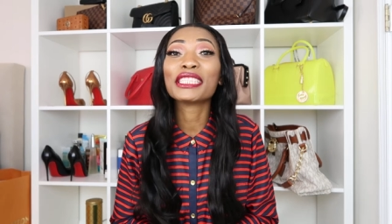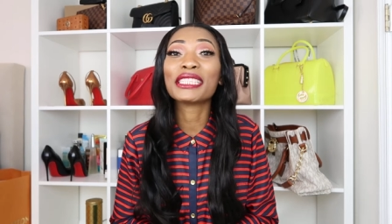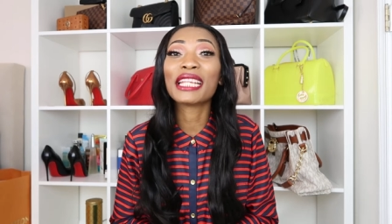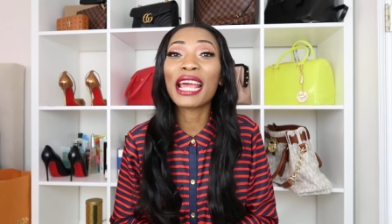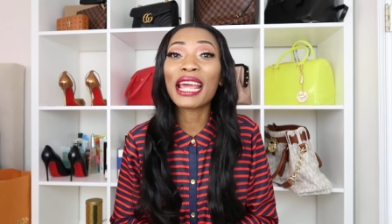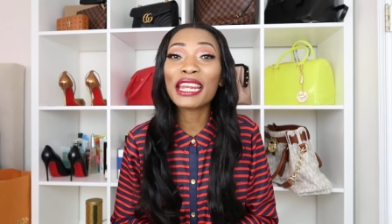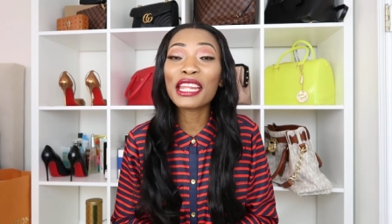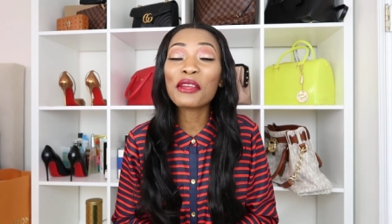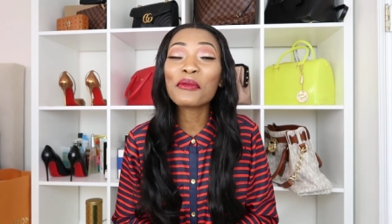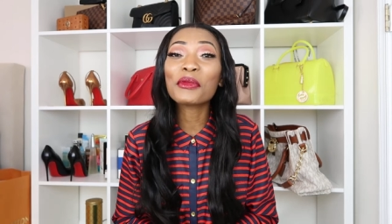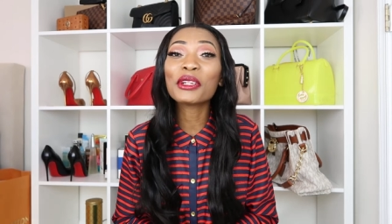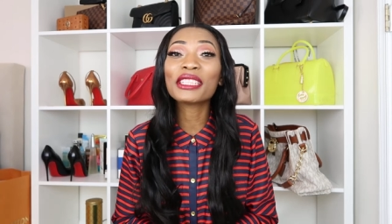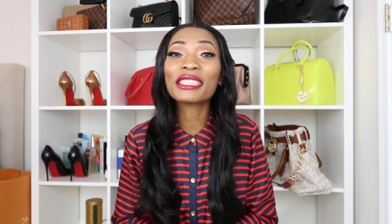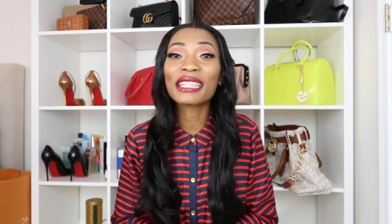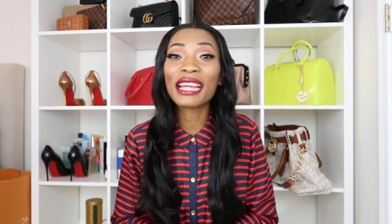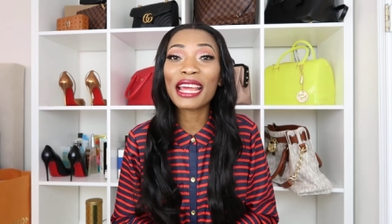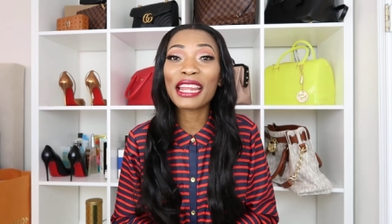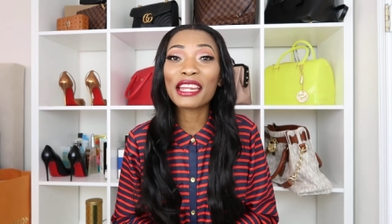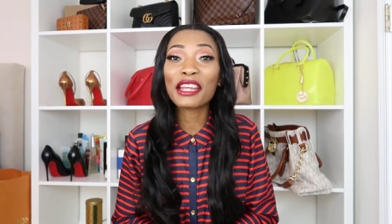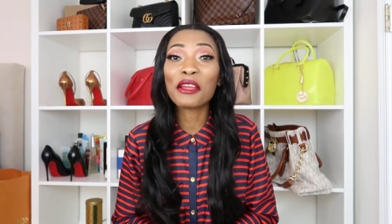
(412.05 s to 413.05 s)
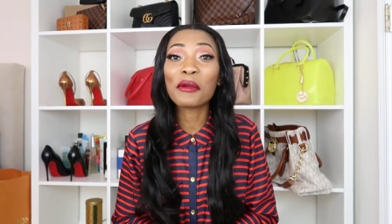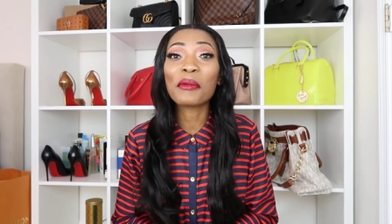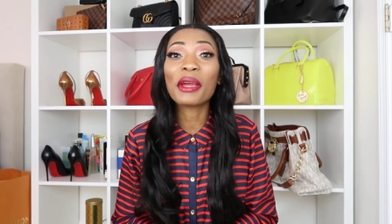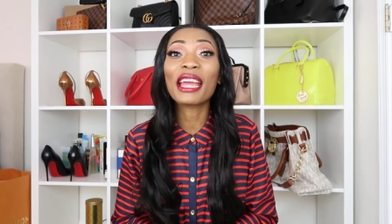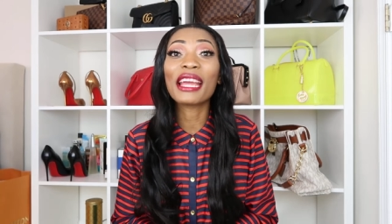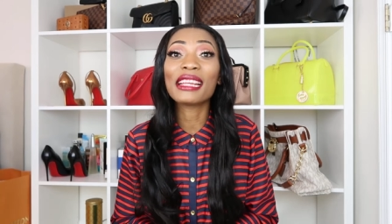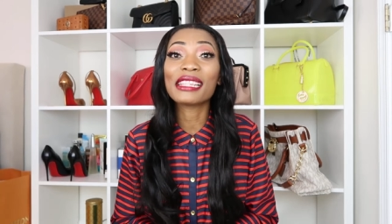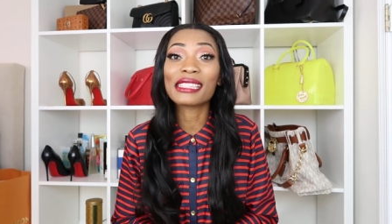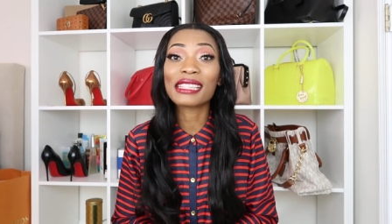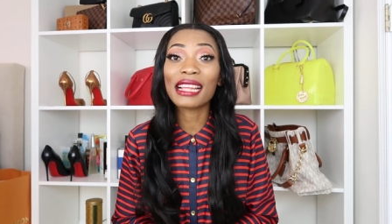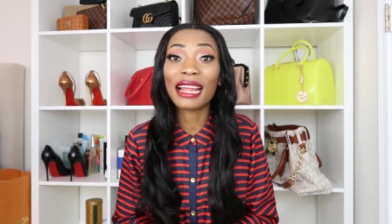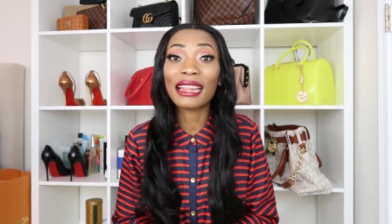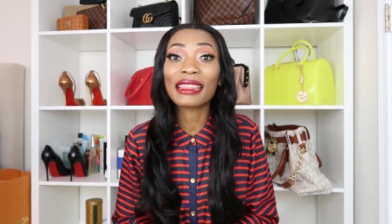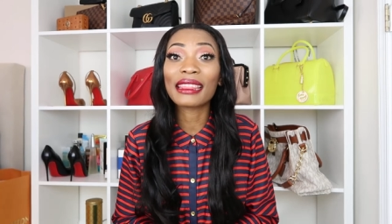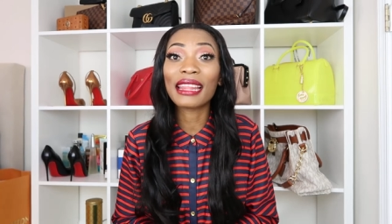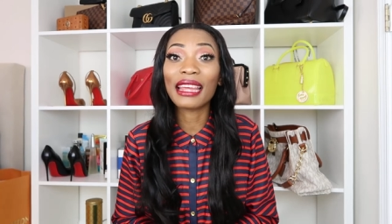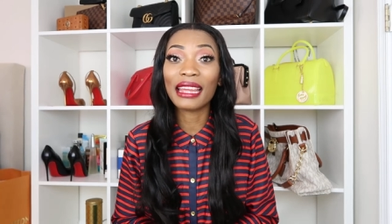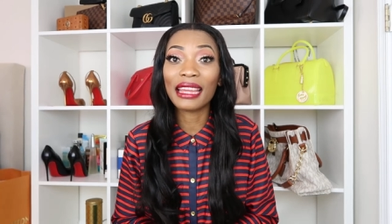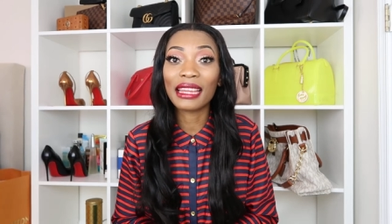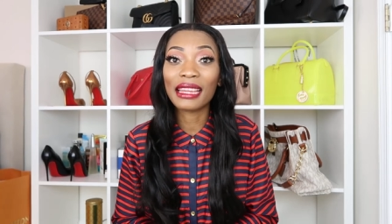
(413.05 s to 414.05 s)
denim on denim is a
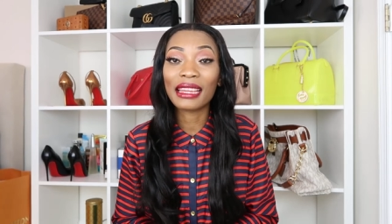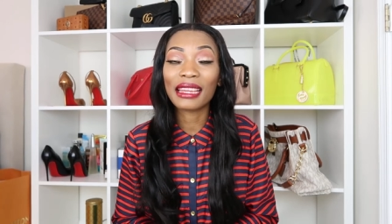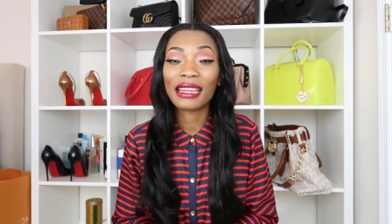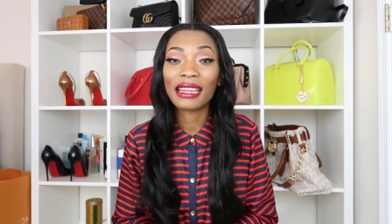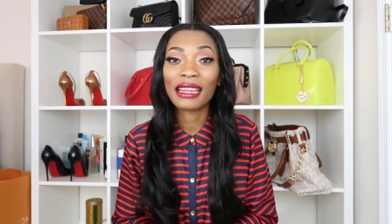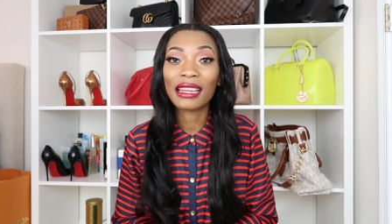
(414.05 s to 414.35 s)
thing